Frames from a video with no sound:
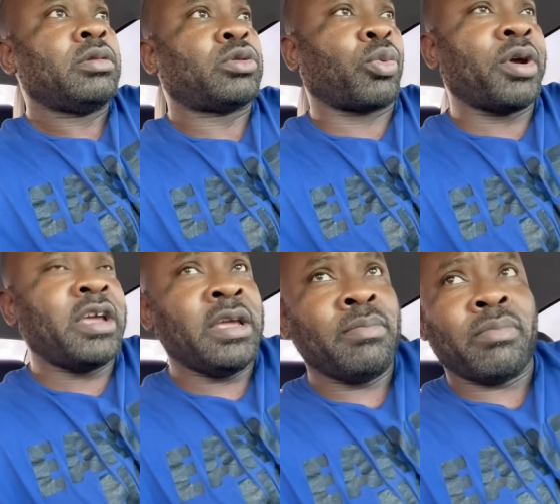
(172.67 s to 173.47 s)

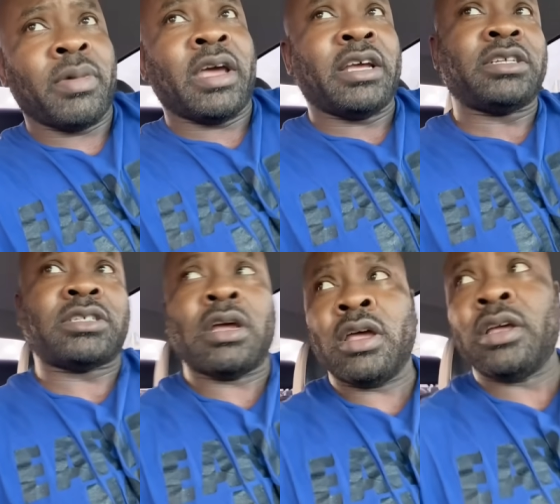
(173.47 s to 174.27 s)
three minutes.
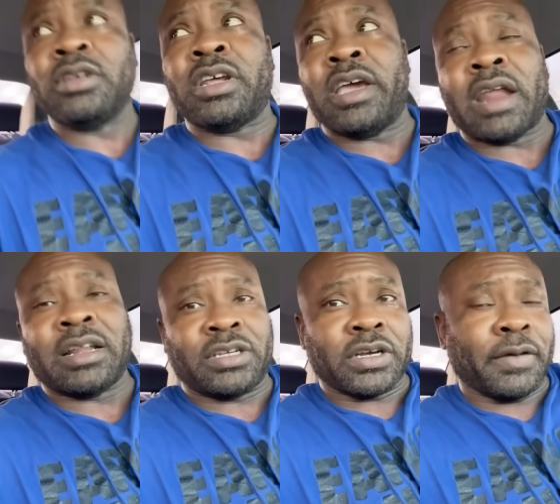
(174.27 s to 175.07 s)
Then I
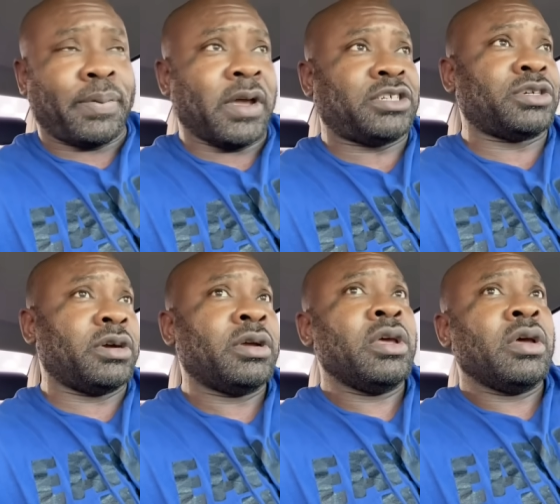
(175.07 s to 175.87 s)
took a
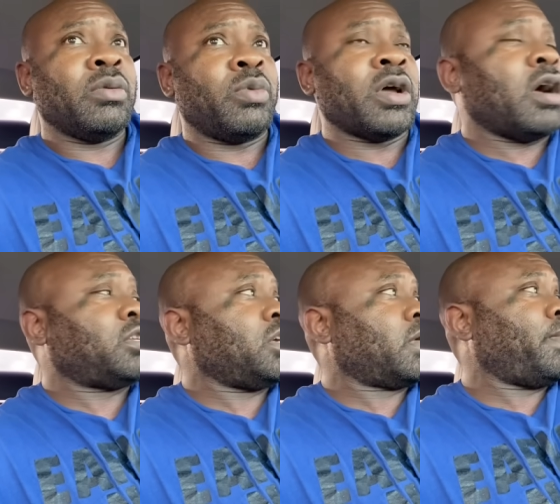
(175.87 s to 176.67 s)
picture. We all
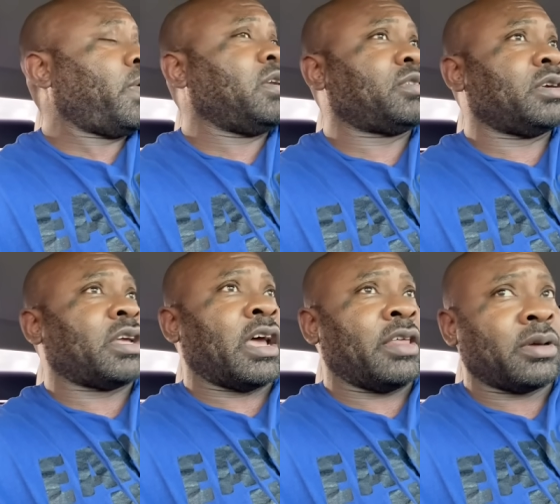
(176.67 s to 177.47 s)
took a picture
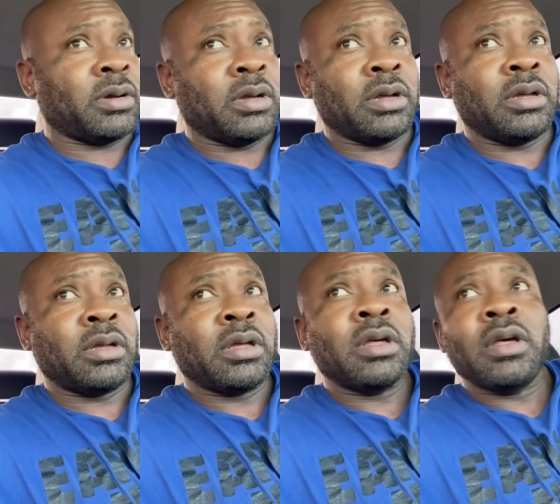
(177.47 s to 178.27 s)
together.
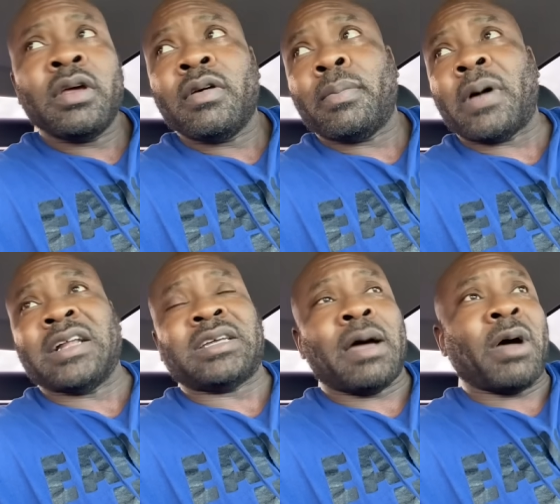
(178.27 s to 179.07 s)
By
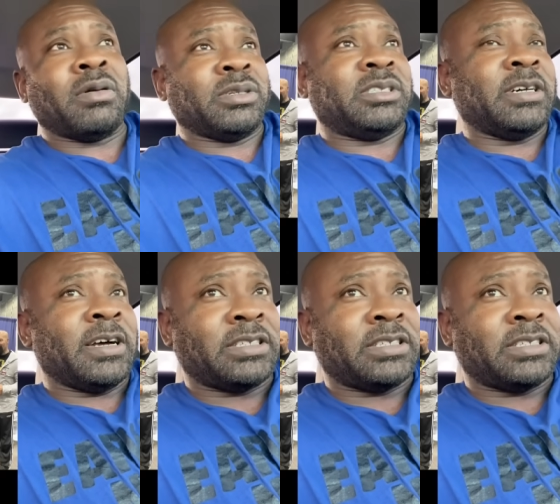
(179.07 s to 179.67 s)
the time I was done